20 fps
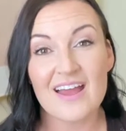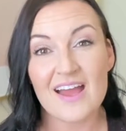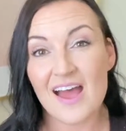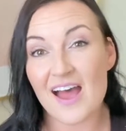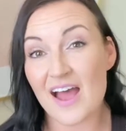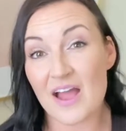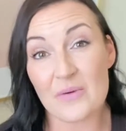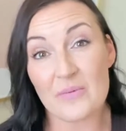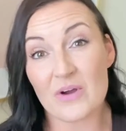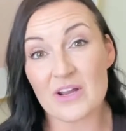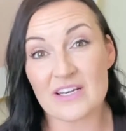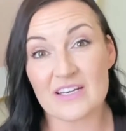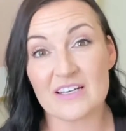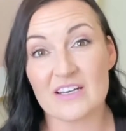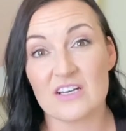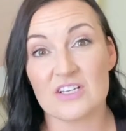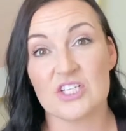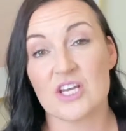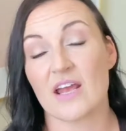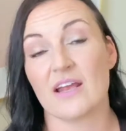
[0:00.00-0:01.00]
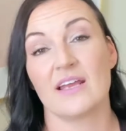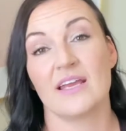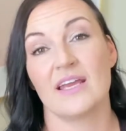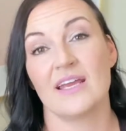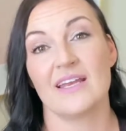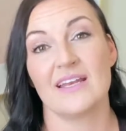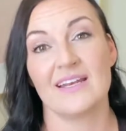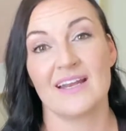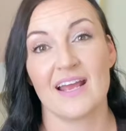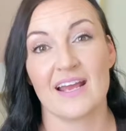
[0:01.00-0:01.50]
I wanted to check
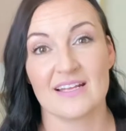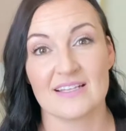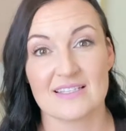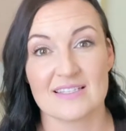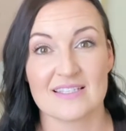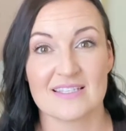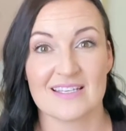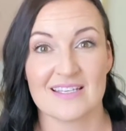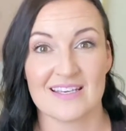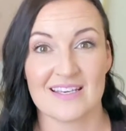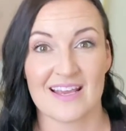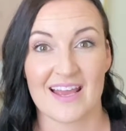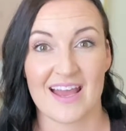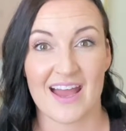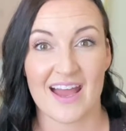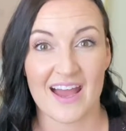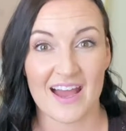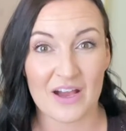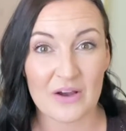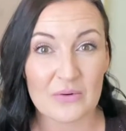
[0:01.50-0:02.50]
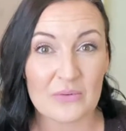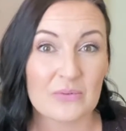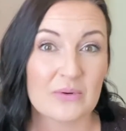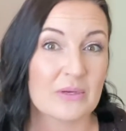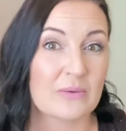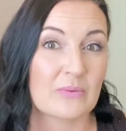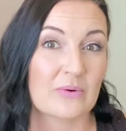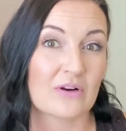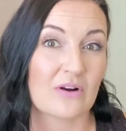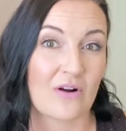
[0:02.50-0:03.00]
in and see how we
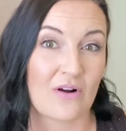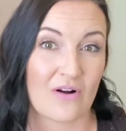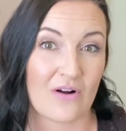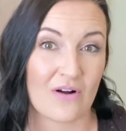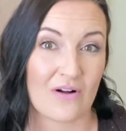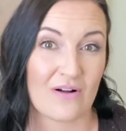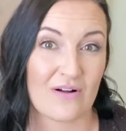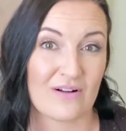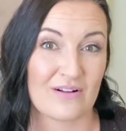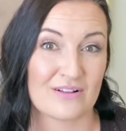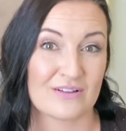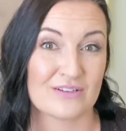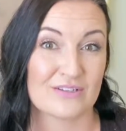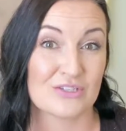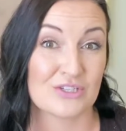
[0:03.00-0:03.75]
were all